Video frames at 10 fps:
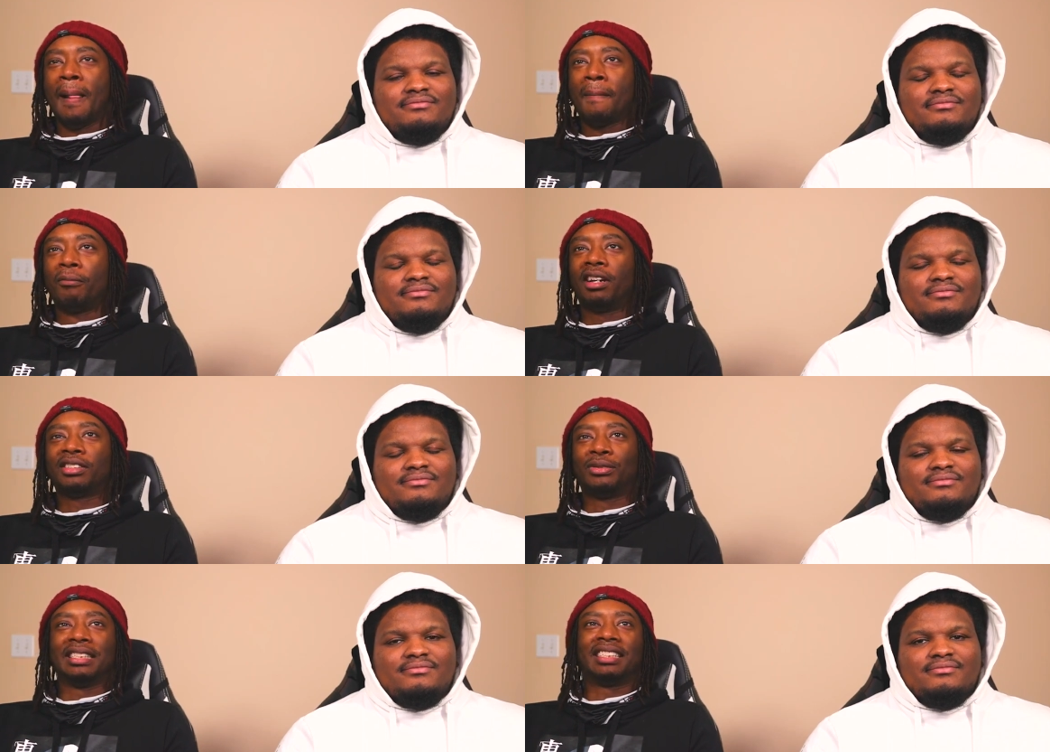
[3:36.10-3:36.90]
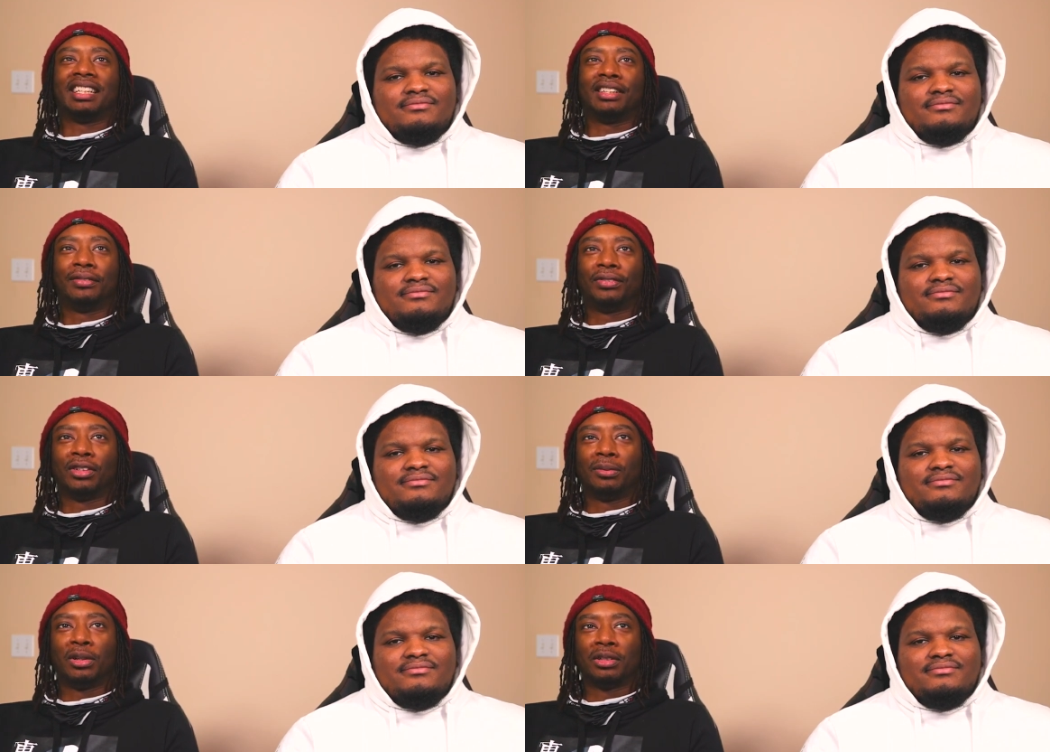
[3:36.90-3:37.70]
Speaker 1: What's one thing you
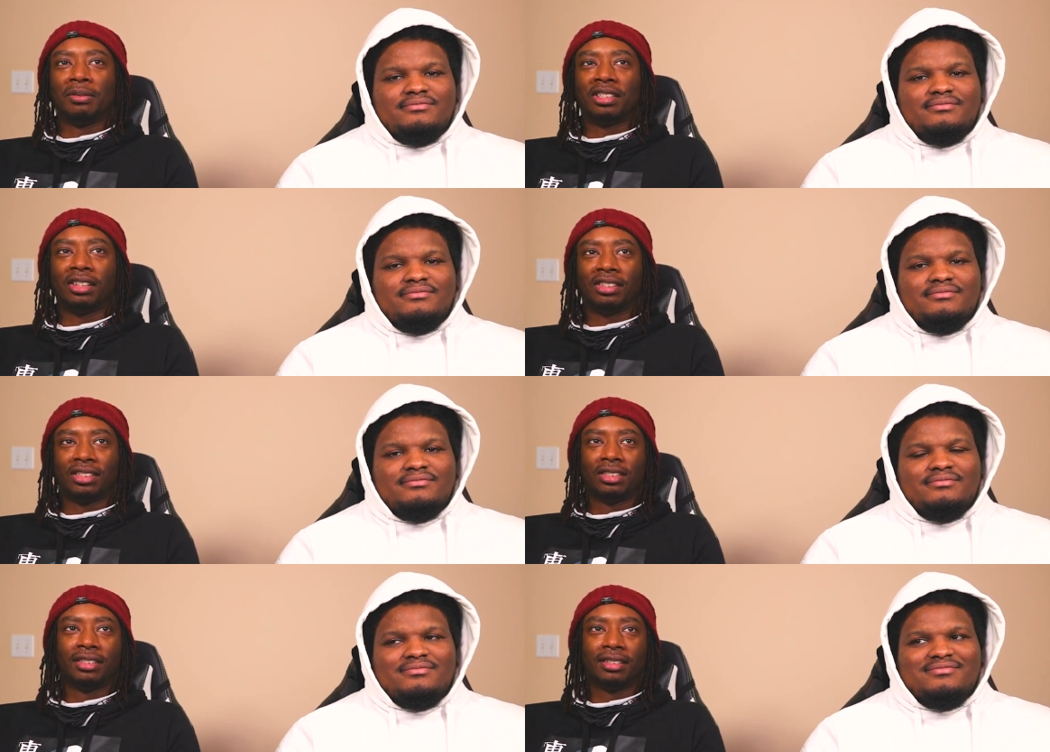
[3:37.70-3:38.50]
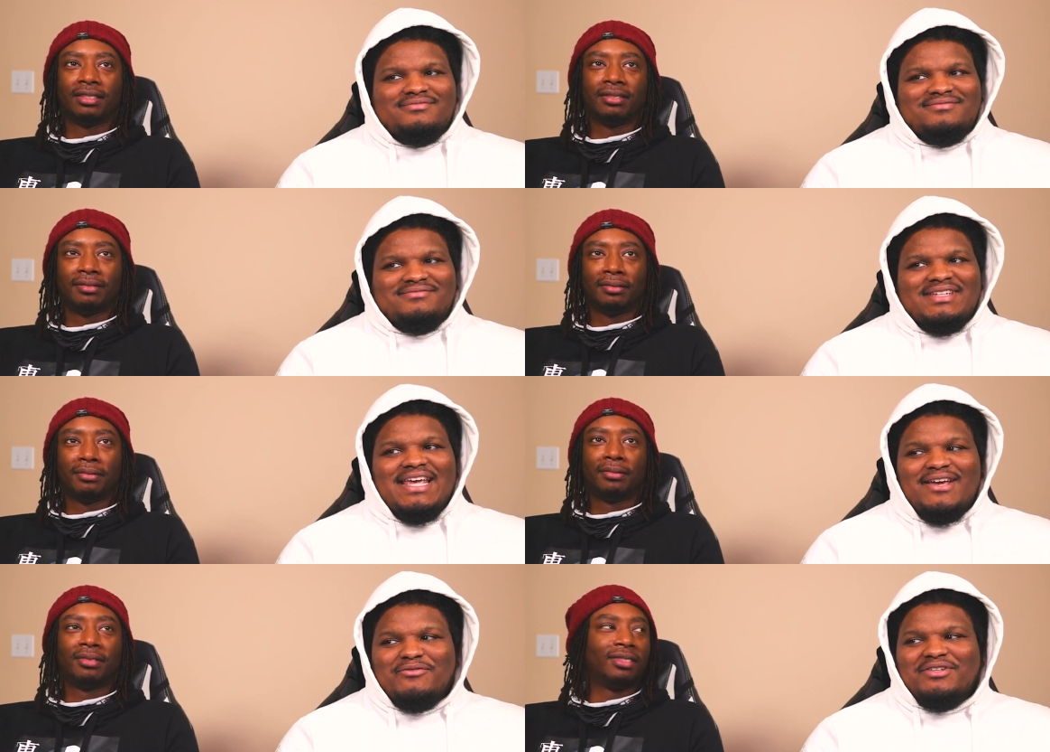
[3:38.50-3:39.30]
feel most misunderstood?
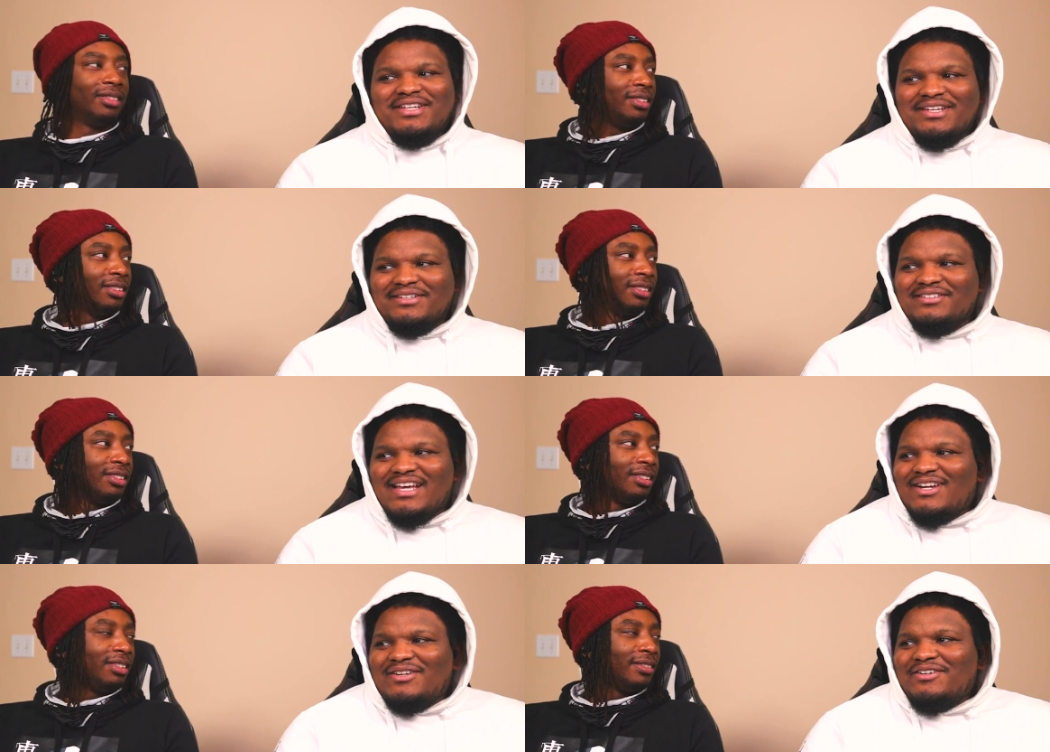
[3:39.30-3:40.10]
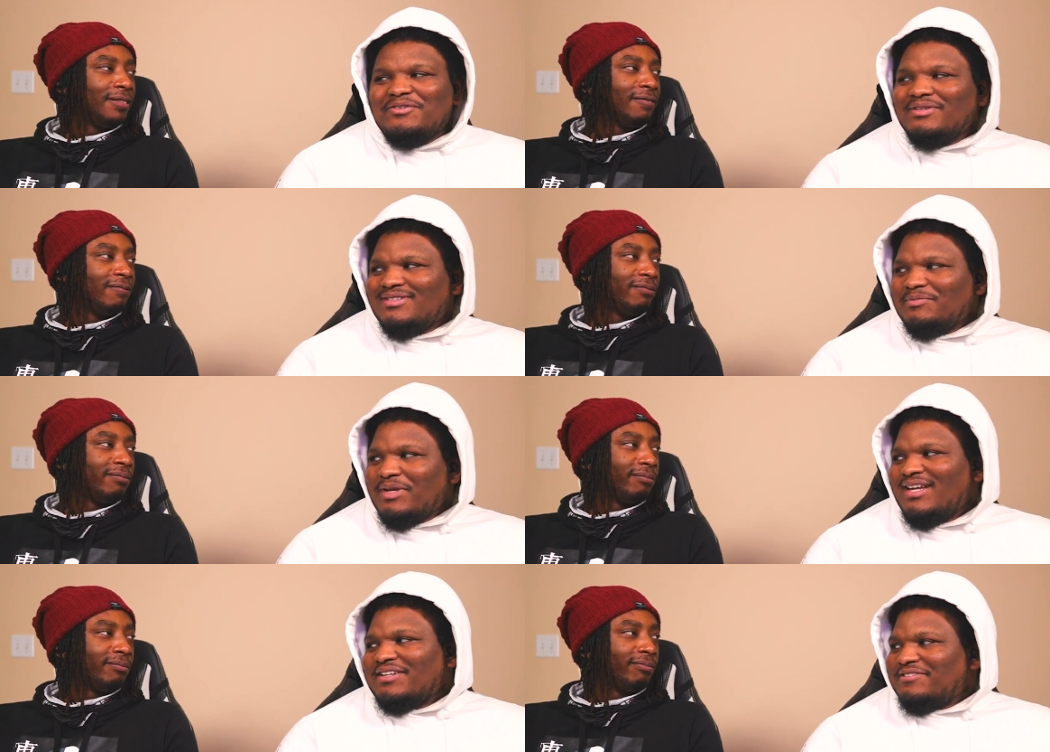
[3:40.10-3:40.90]
Speaker 2: Everything. I don't even know what to
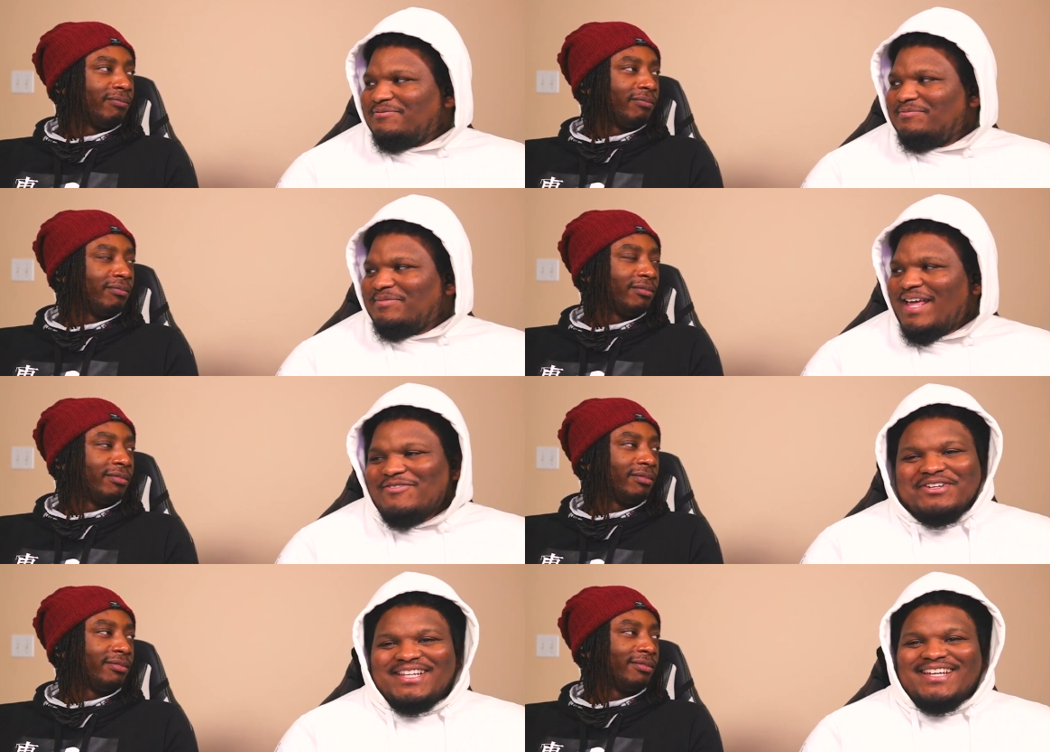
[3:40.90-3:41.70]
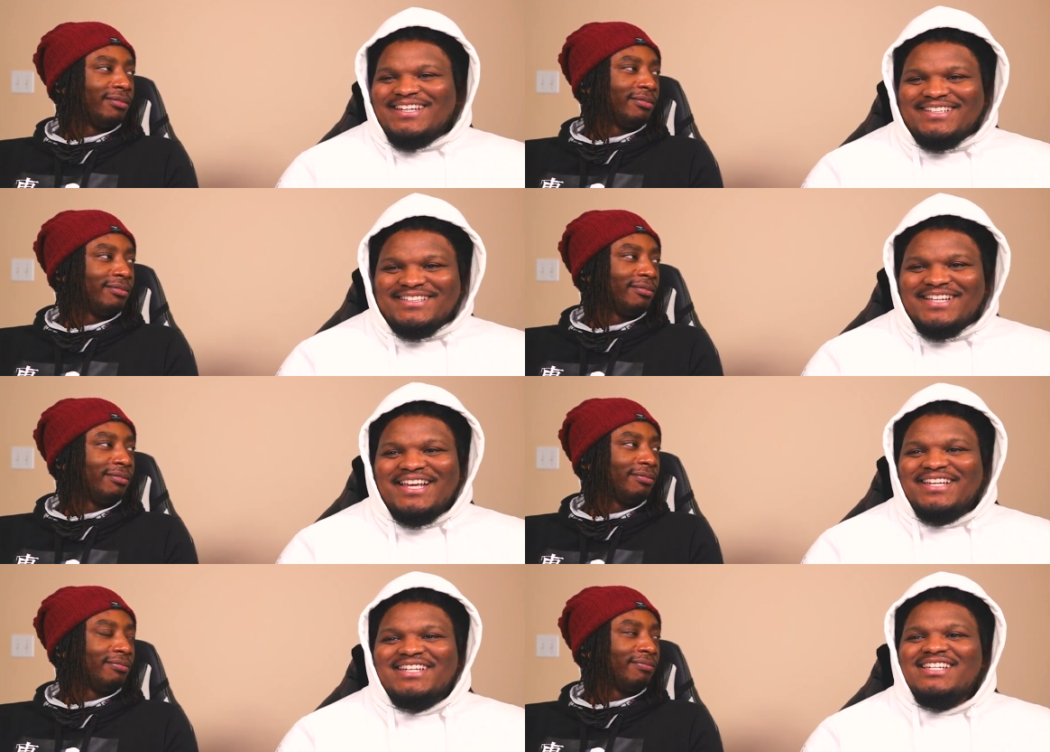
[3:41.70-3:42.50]
pick. Everything.
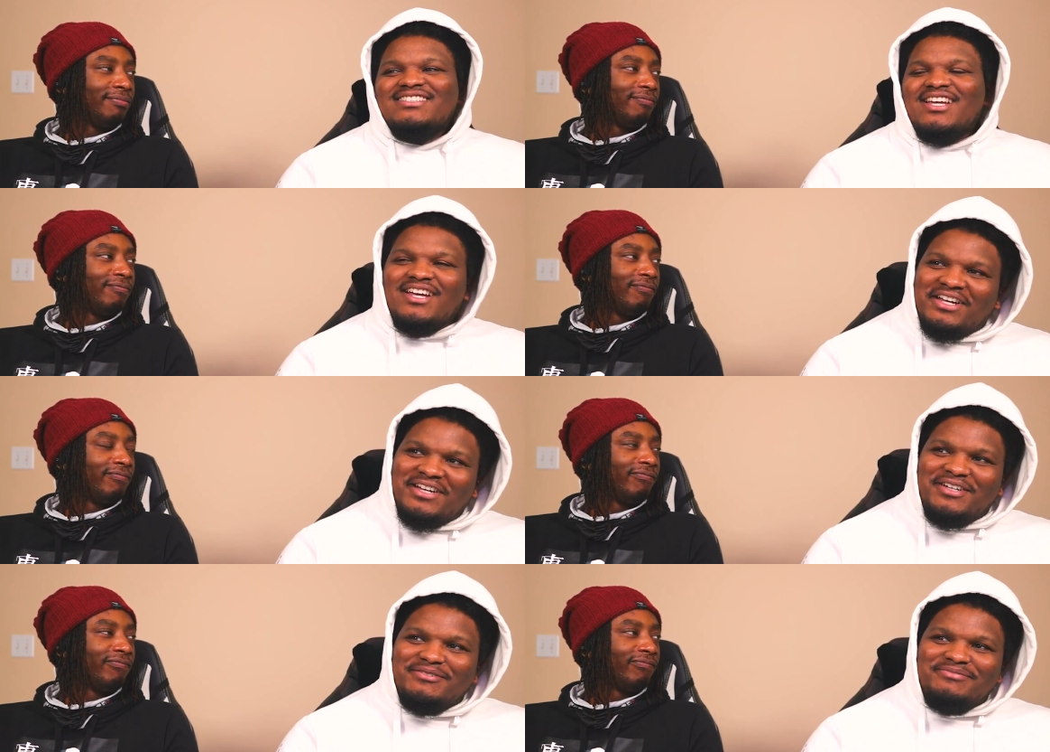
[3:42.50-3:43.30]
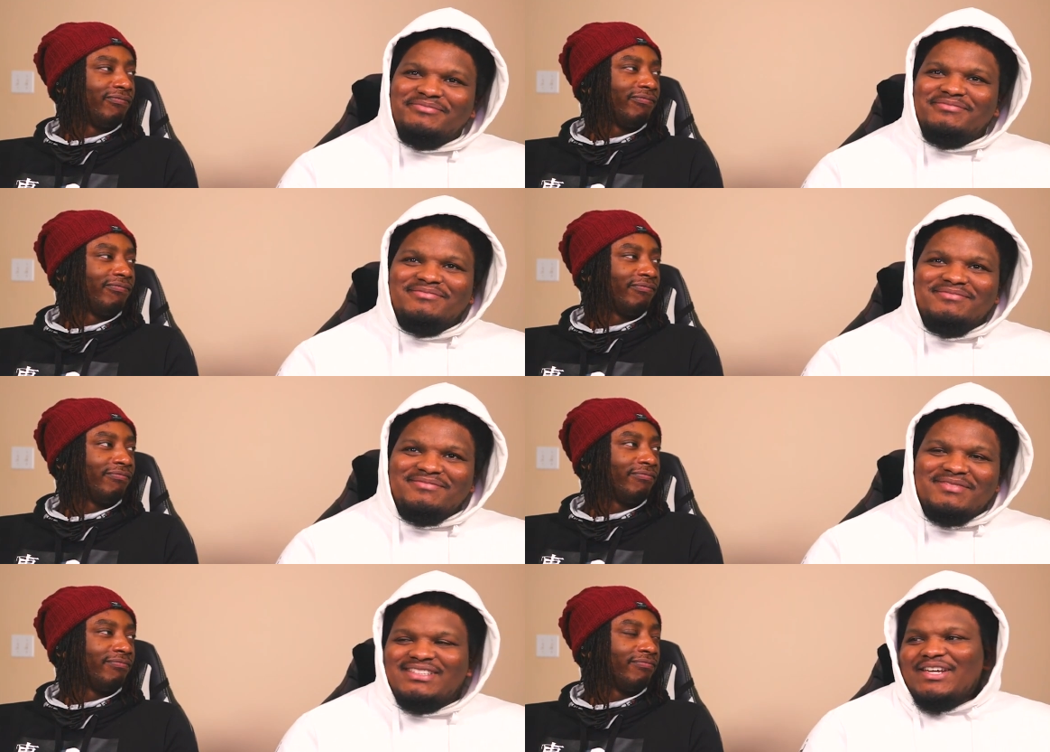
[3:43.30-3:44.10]
Like it's um
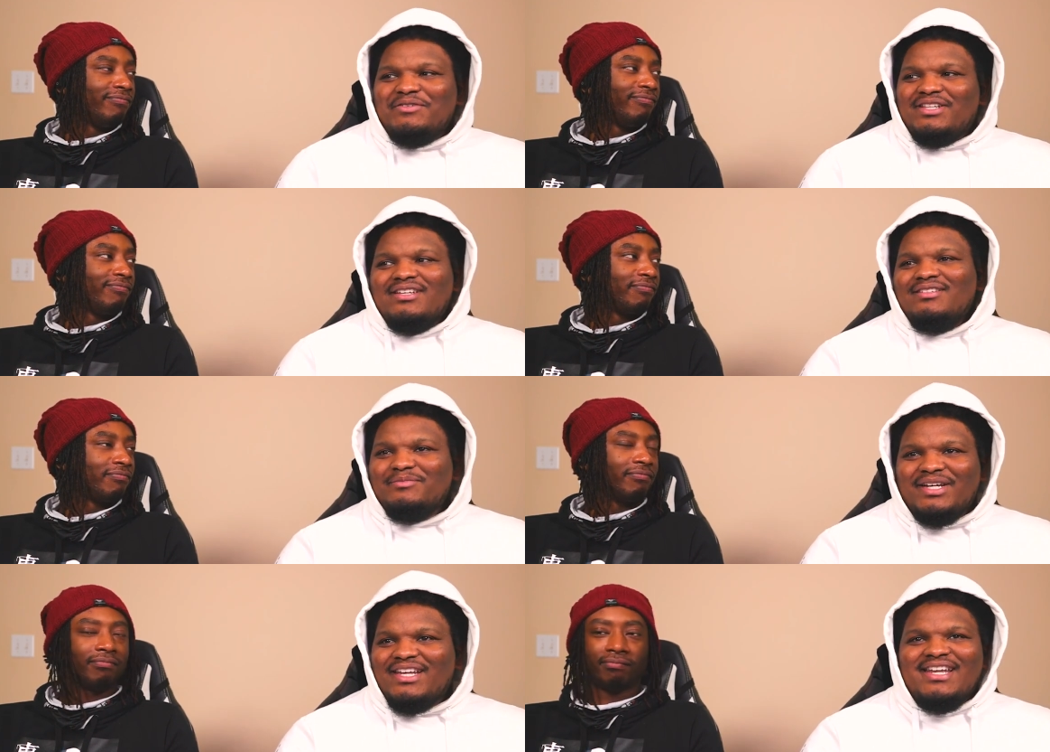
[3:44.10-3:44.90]
it's everything. But in